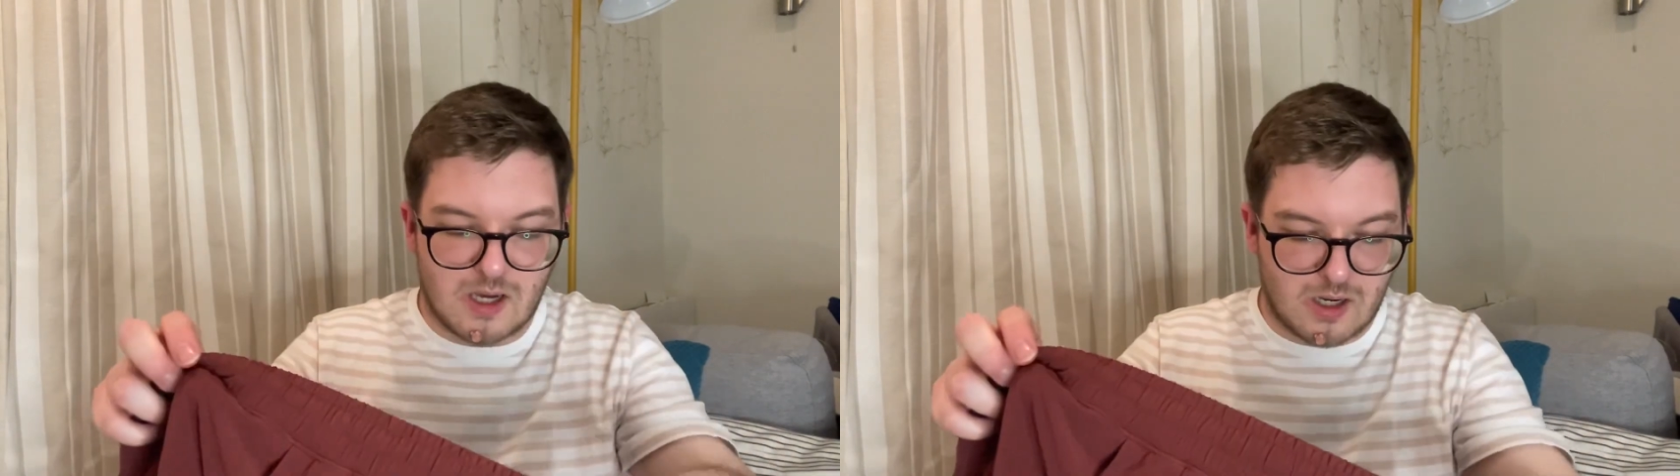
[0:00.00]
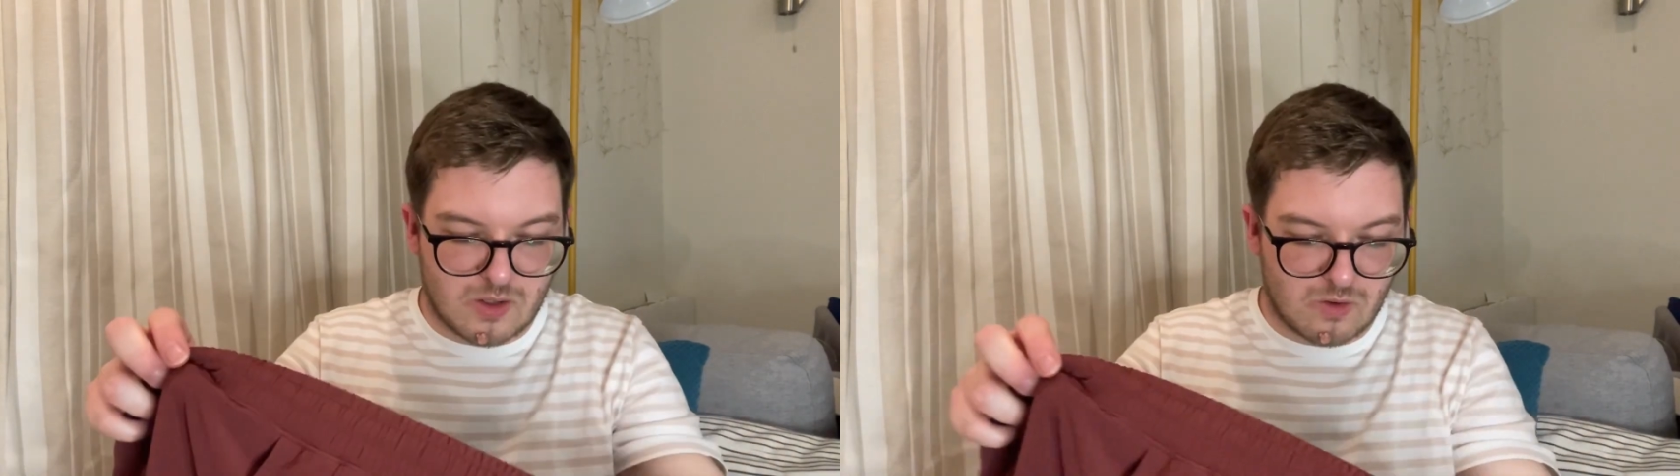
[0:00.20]

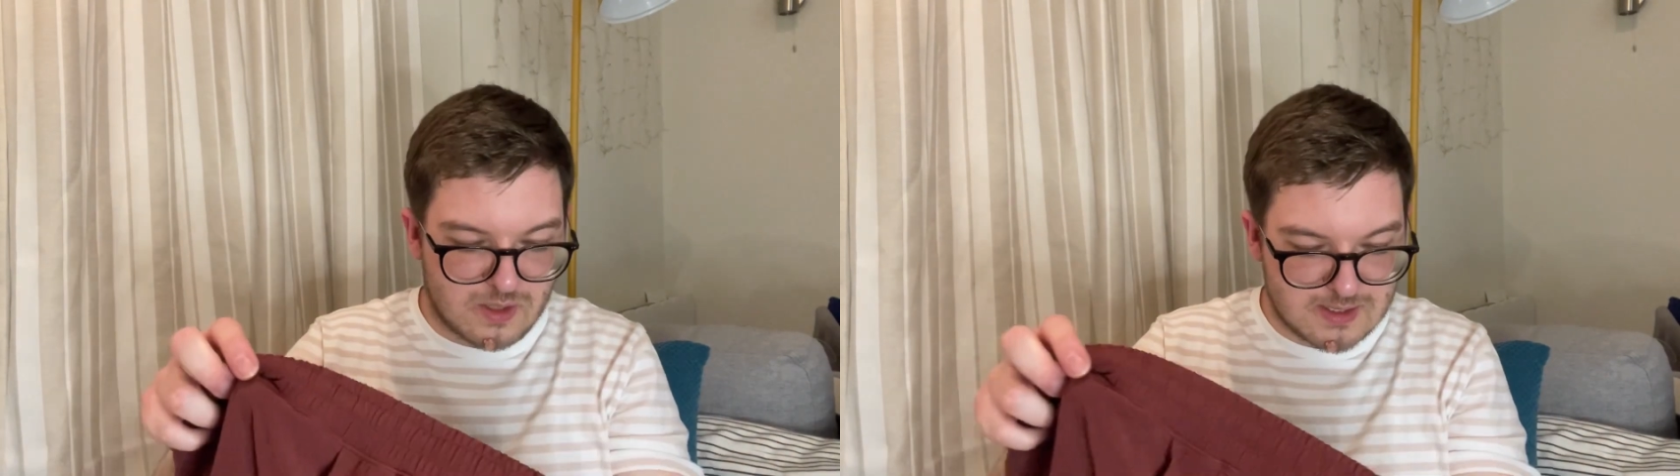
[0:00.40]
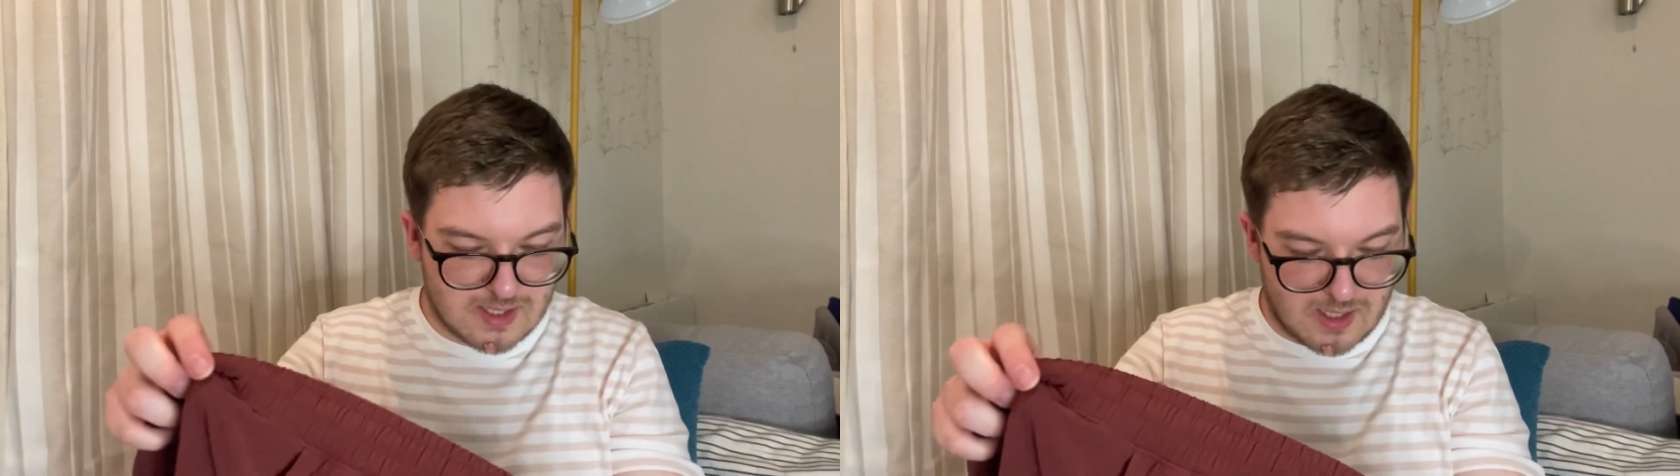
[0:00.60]
I got
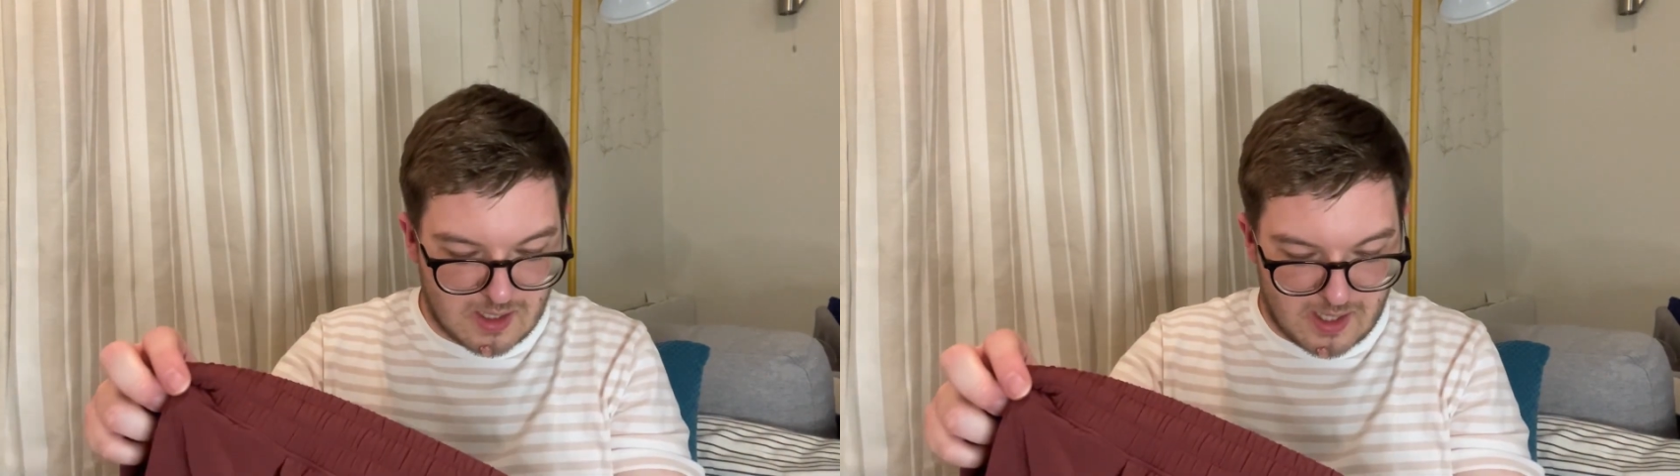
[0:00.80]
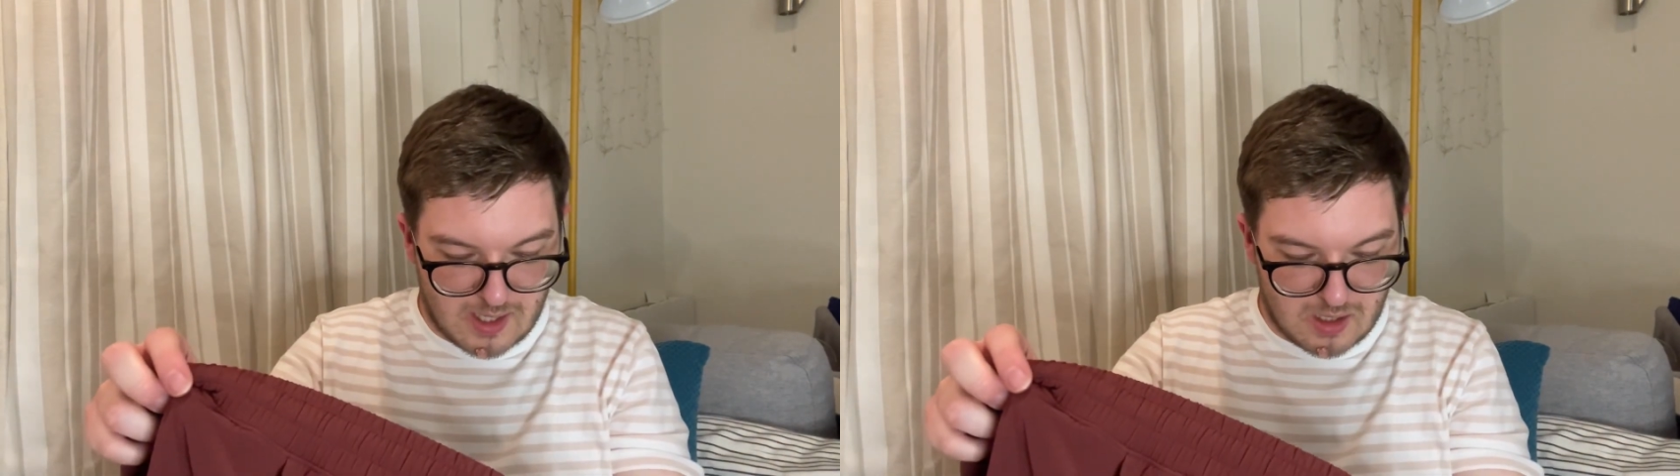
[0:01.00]
this in
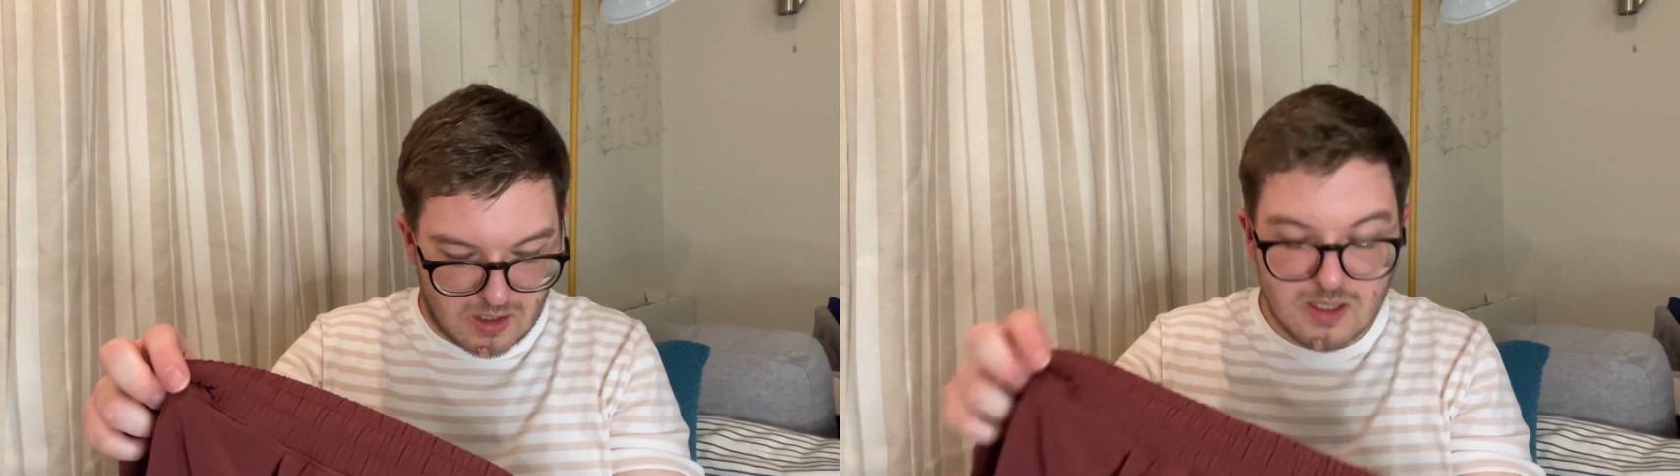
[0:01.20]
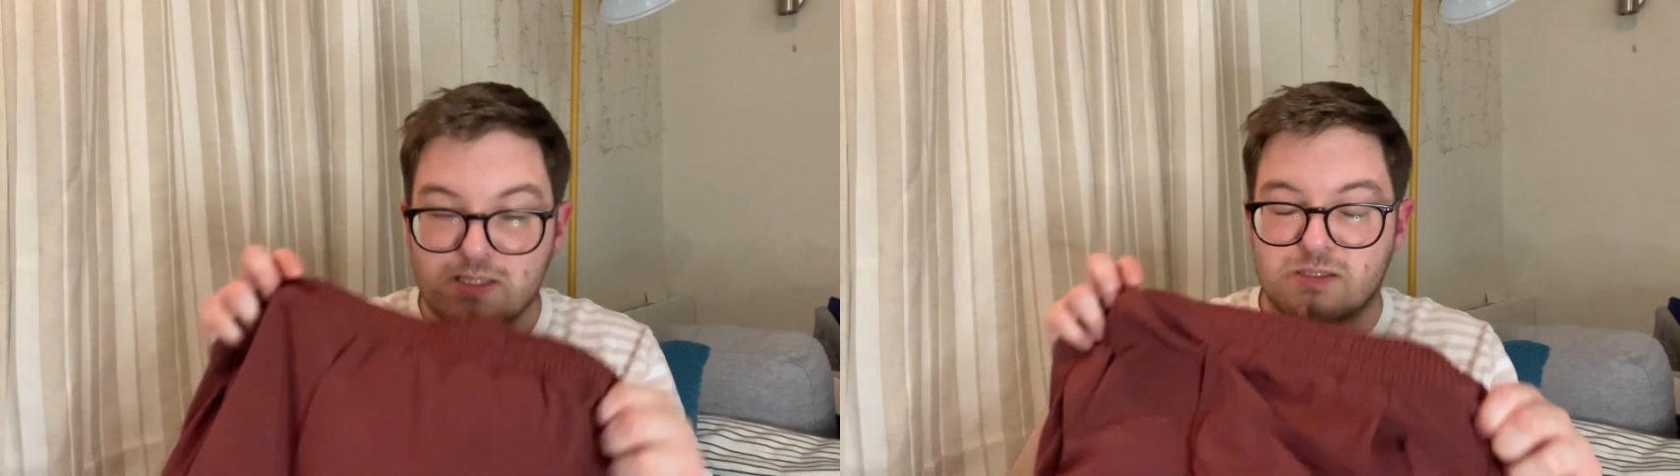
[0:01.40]
a
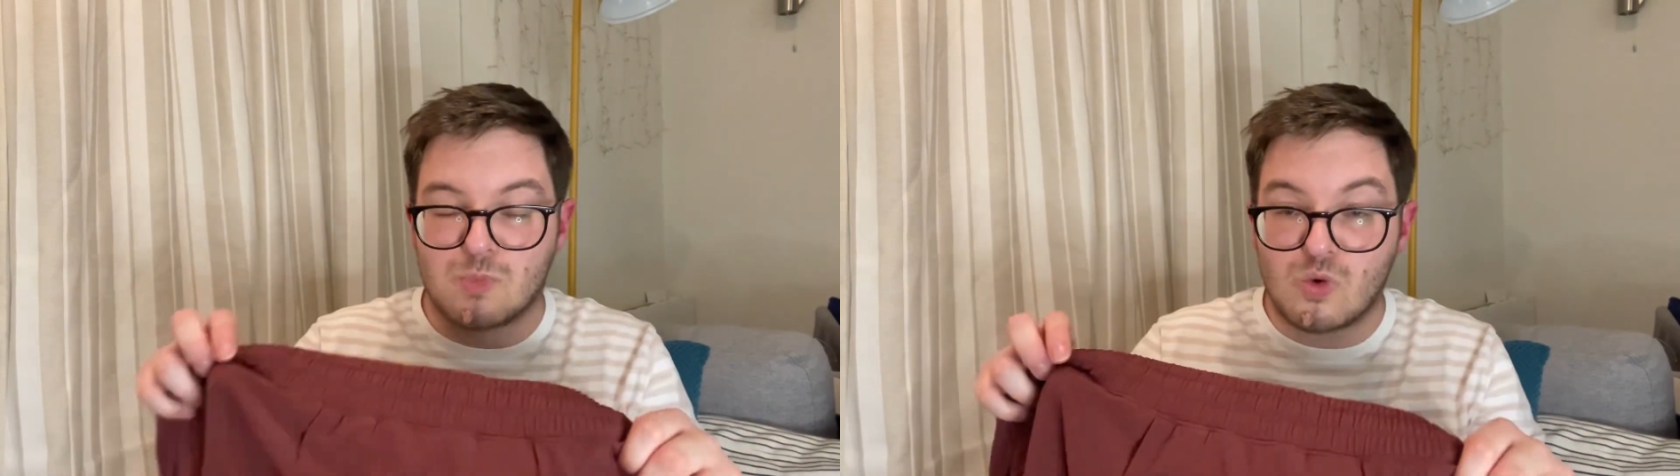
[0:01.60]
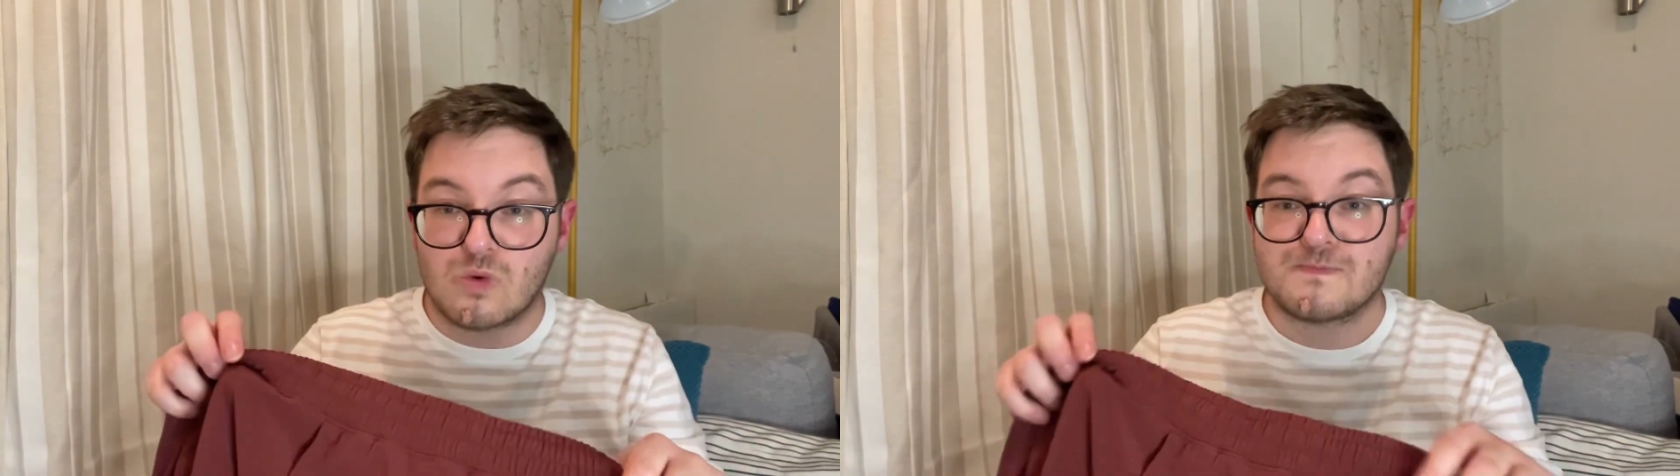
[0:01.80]

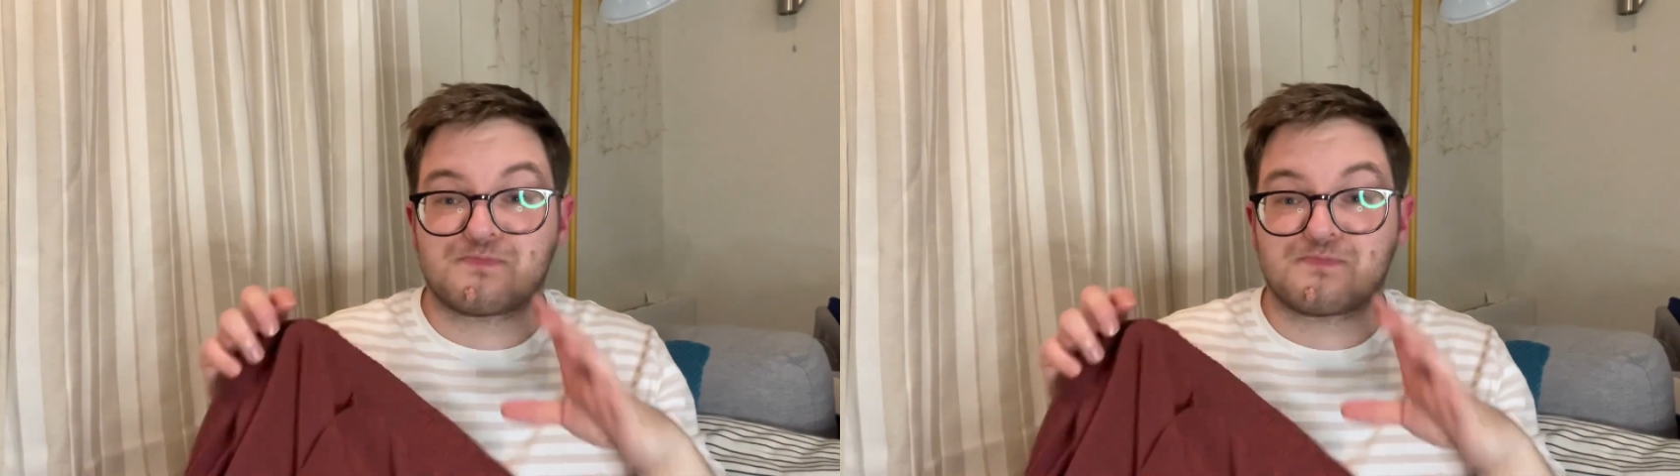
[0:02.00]
small.